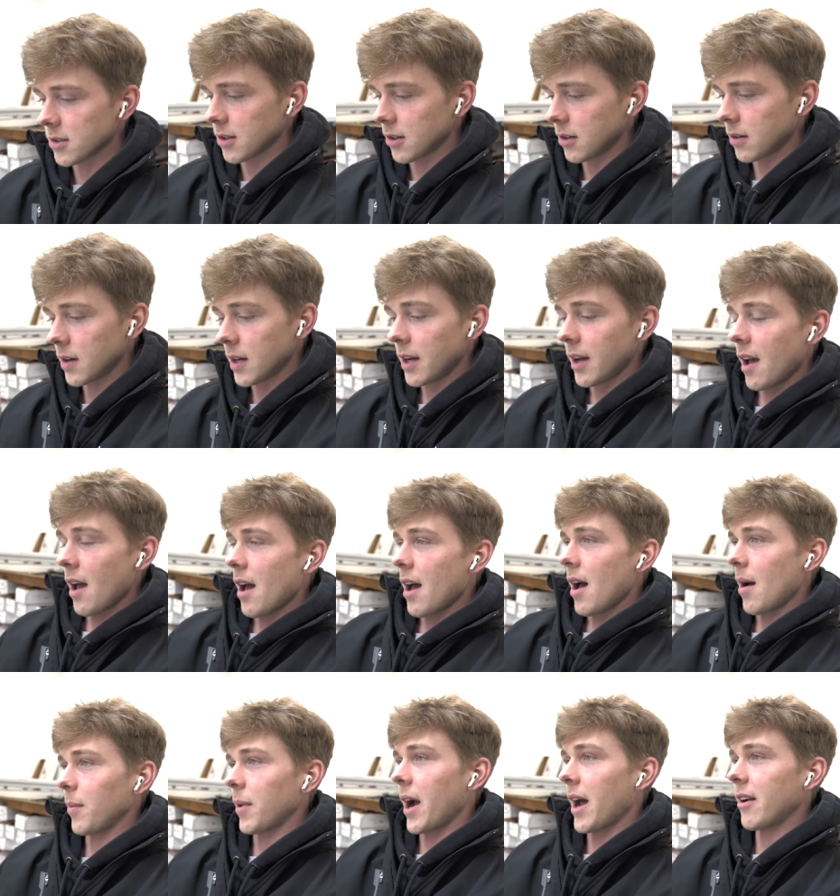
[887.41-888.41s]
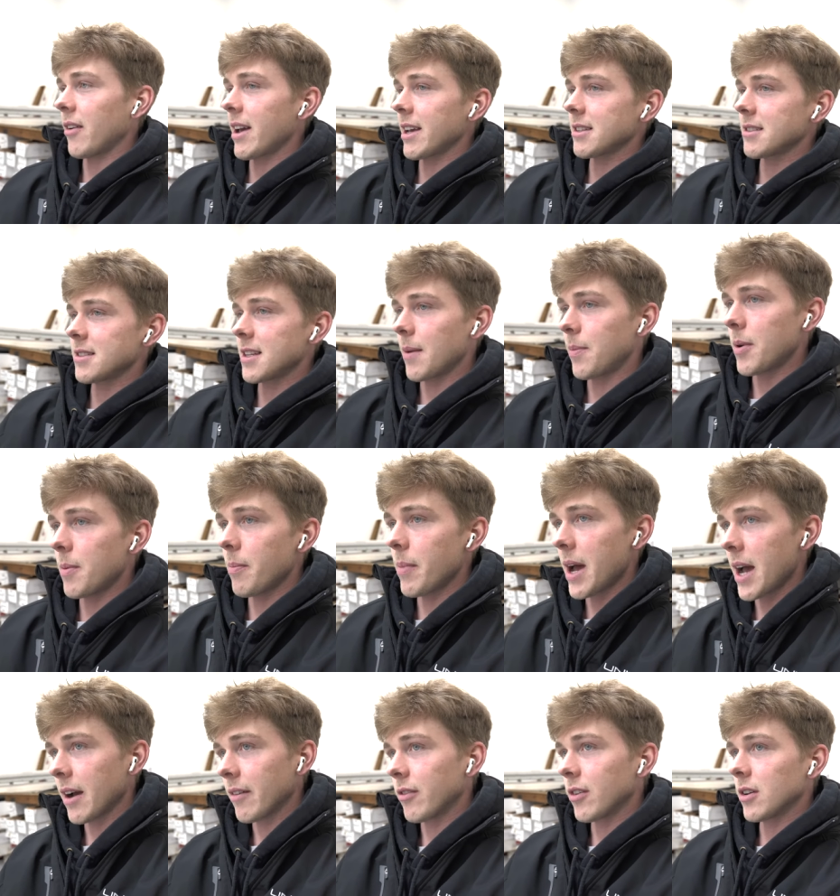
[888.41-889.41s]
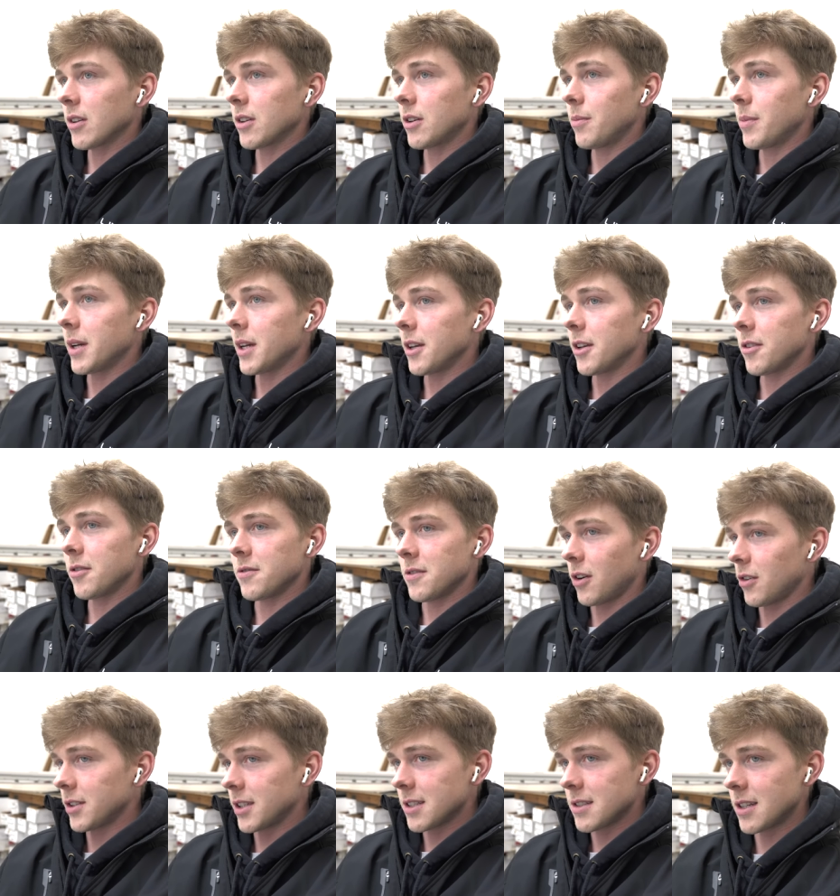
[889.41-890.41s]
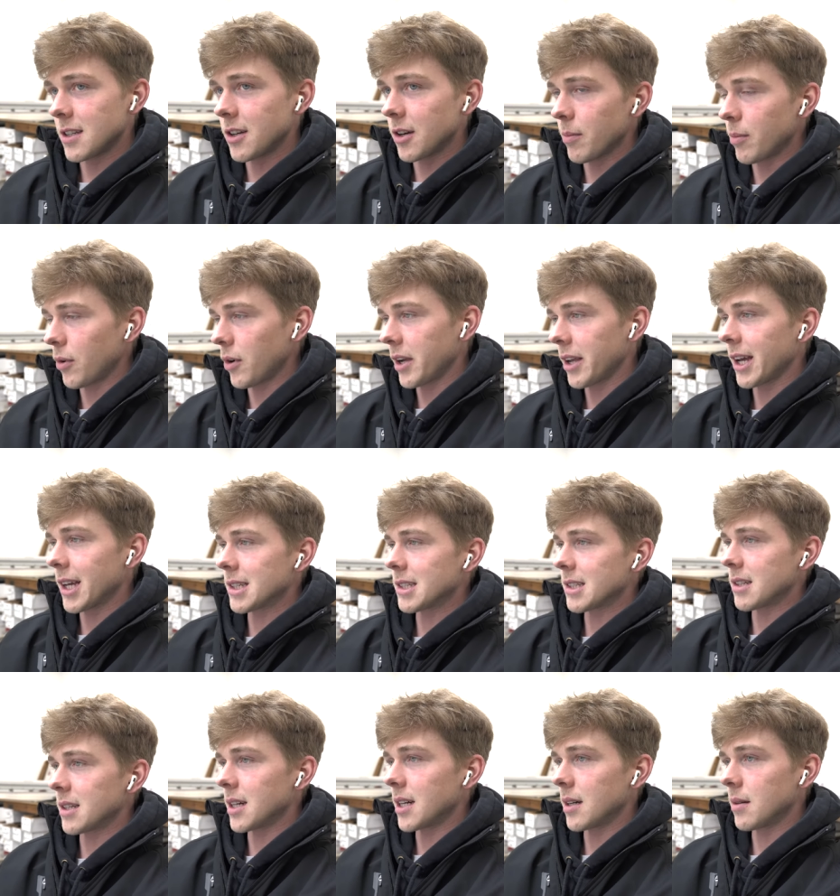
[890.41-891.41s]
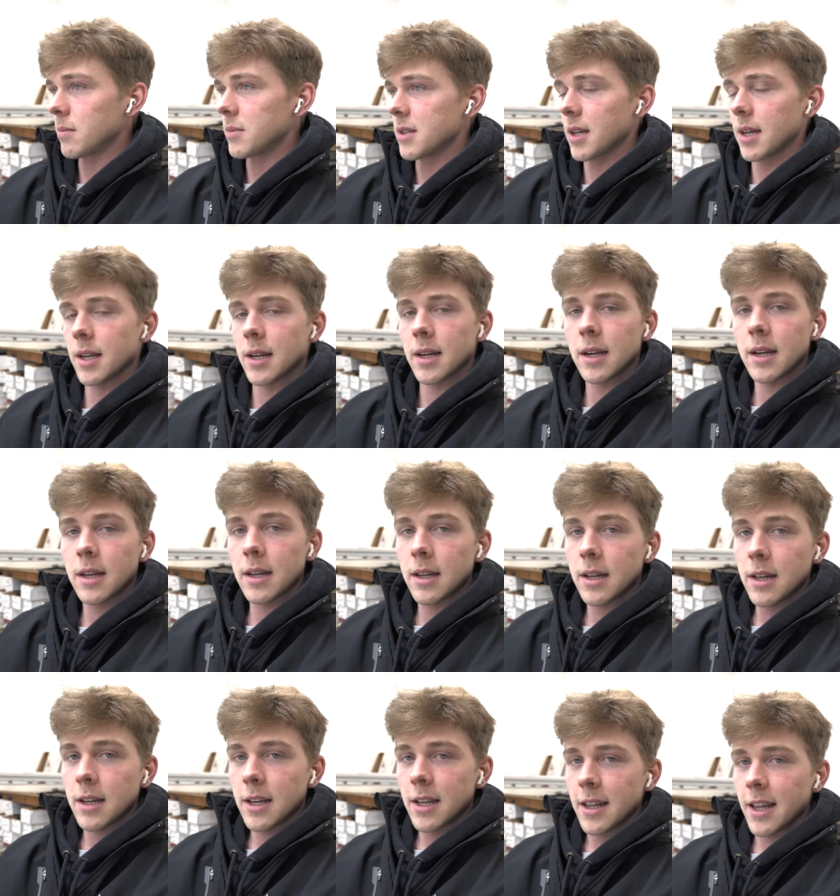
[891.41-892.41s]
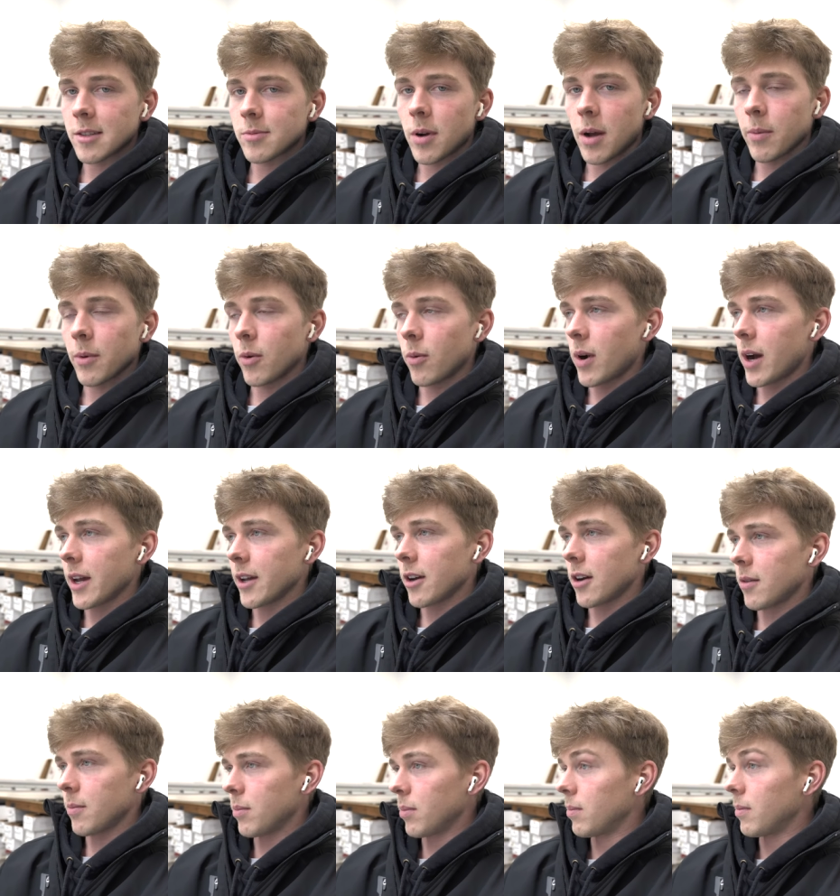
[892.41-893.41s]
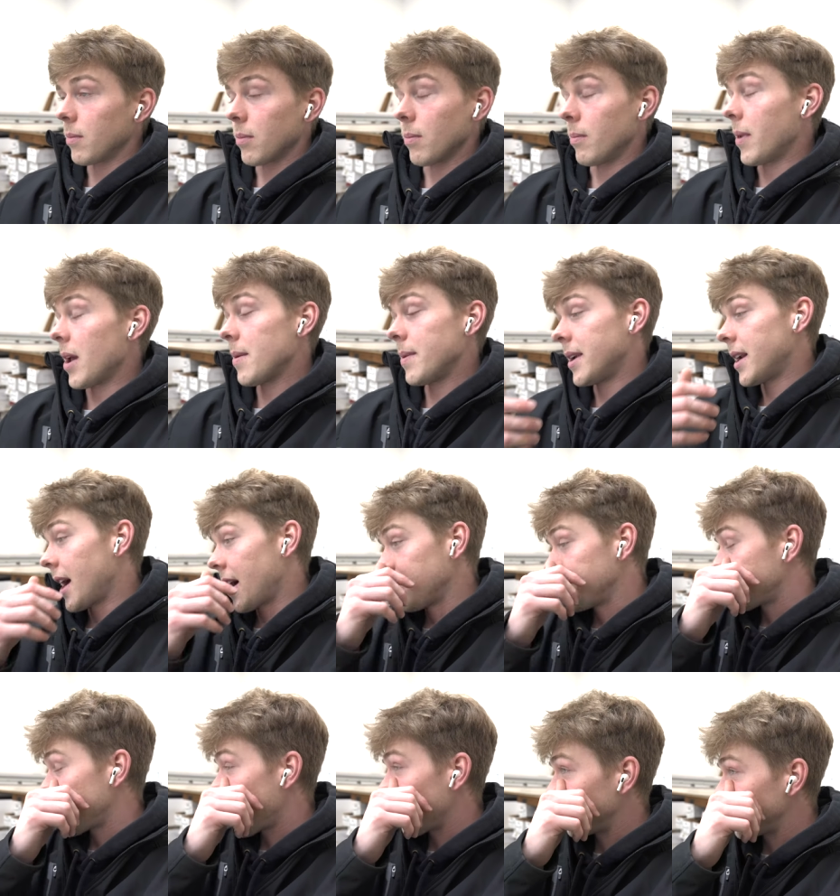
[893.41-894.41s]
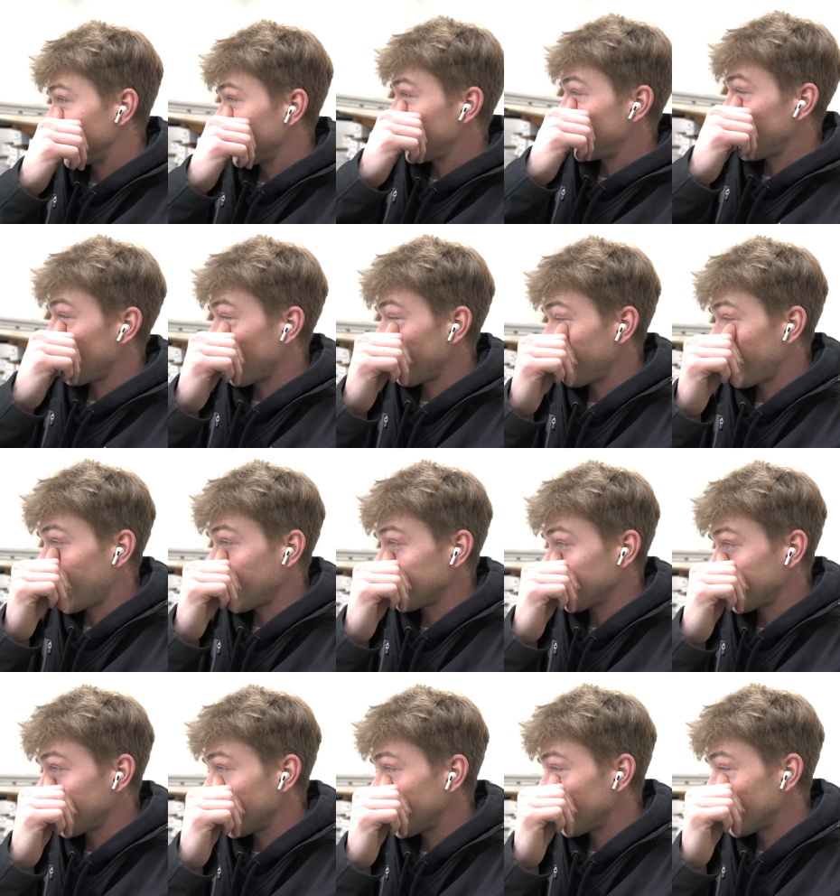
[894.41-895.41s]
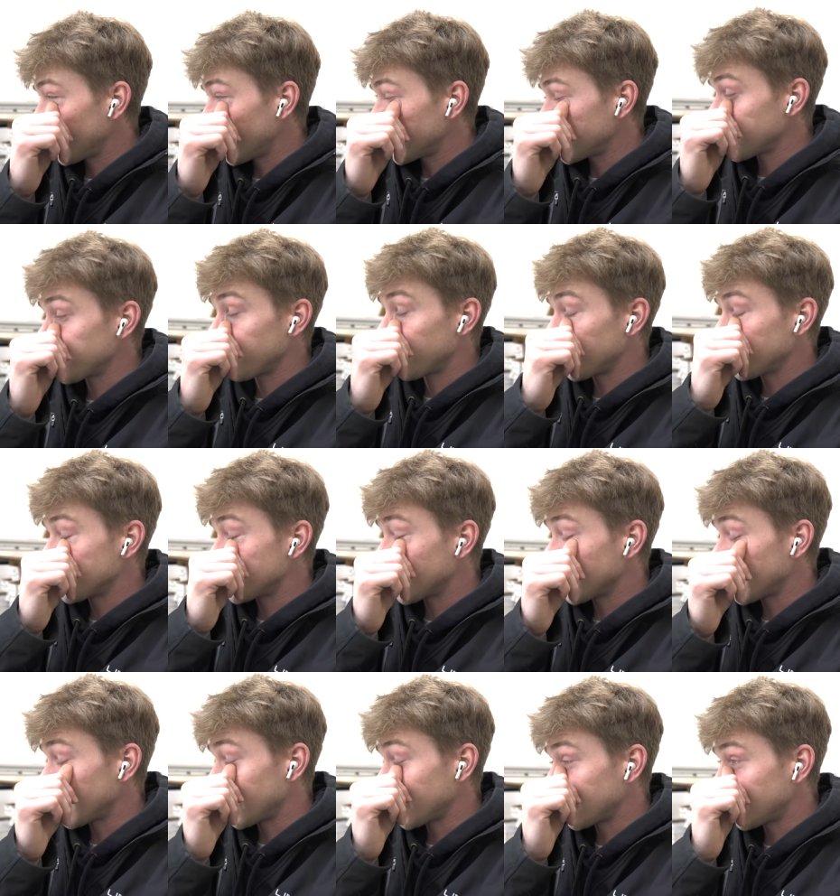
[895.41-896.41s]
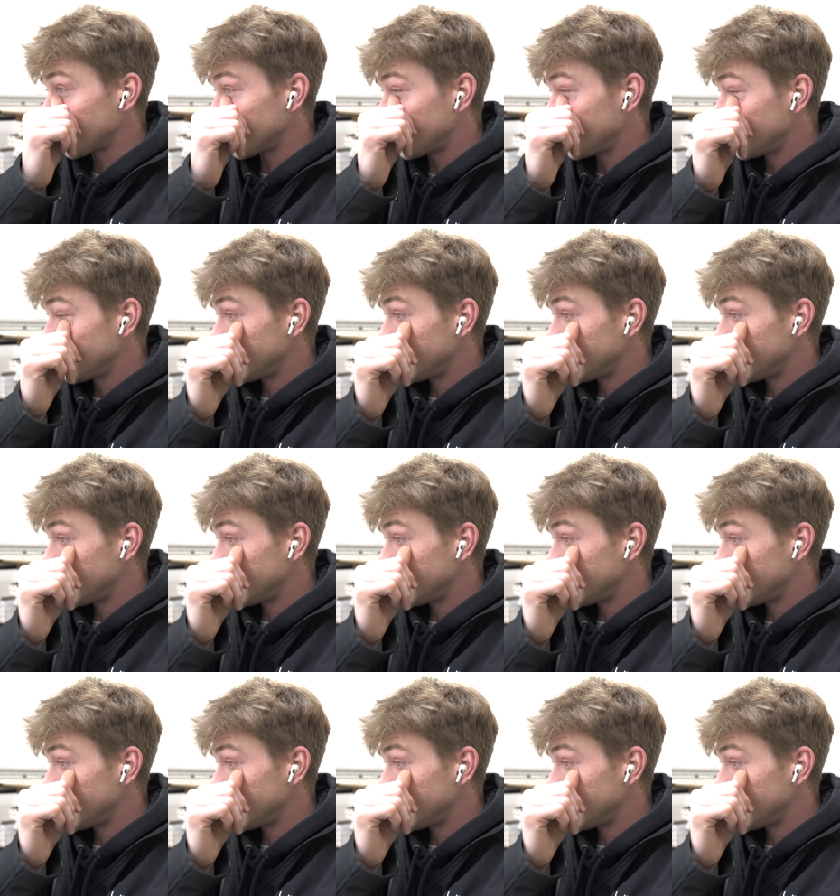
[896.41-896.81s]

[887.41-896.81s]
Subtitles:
So I'm kind of like stepping back for a little bit. You've only seen your boy catch dubs, and that's probably why y'all maybe not have tapped in. Y'all are finally here because your boy took an L,